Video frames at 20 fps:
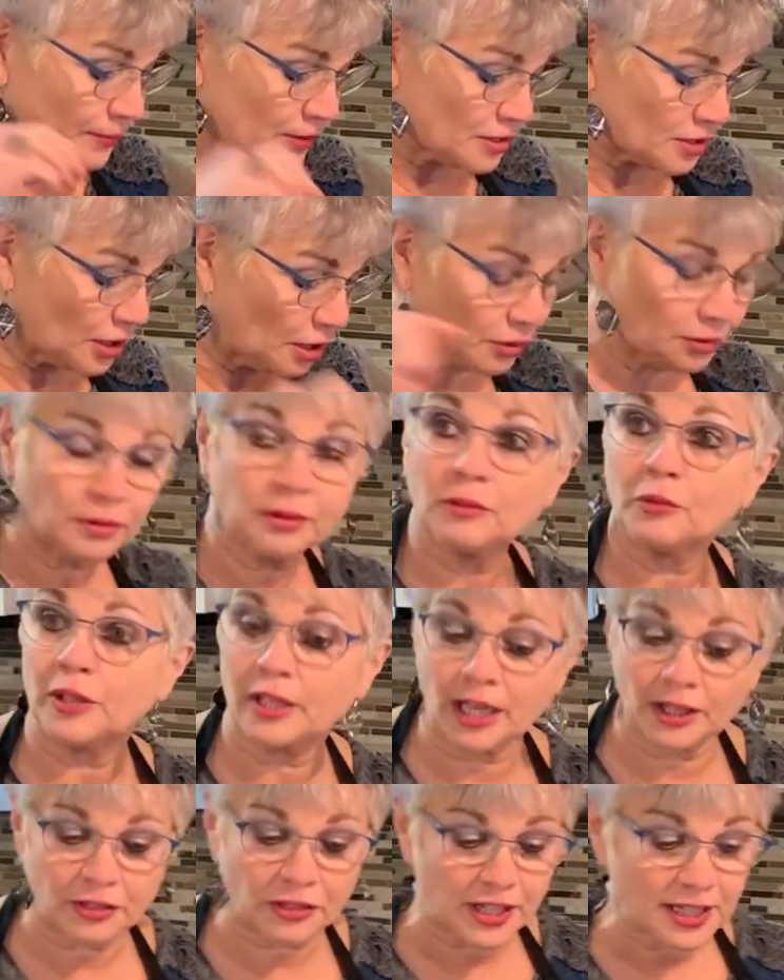So we
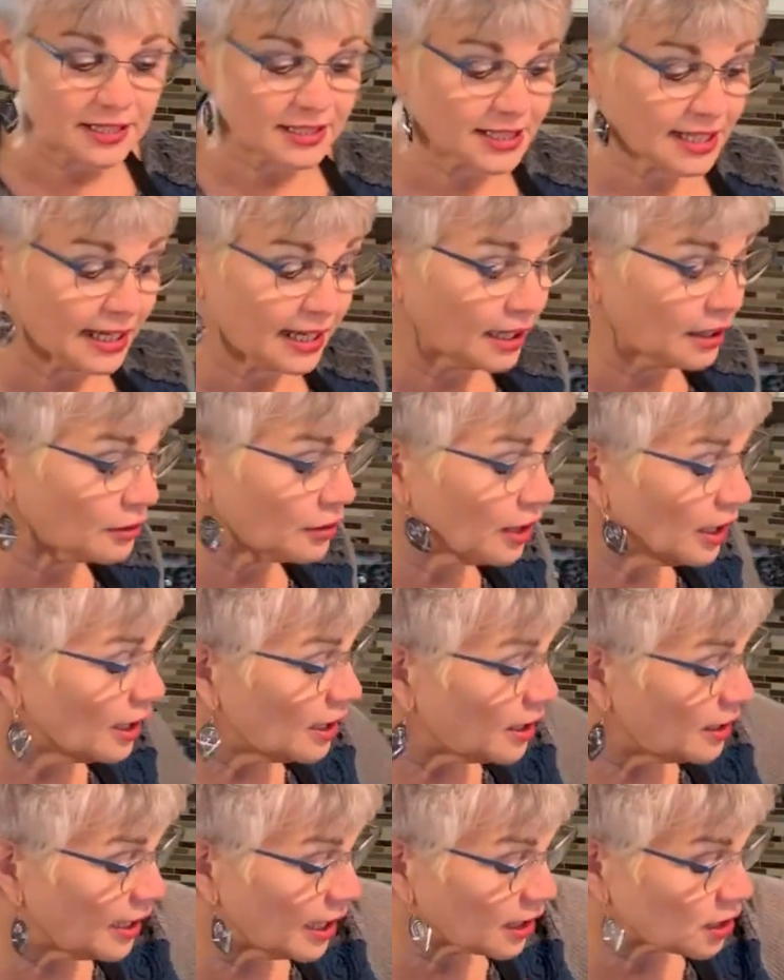got this down.
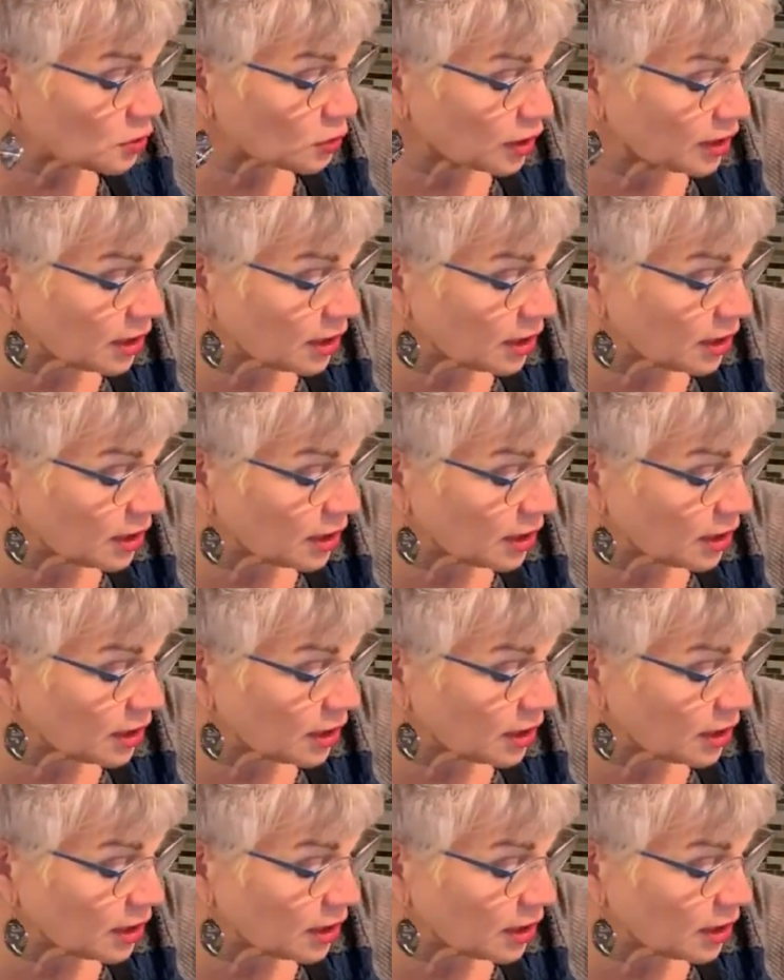Next we're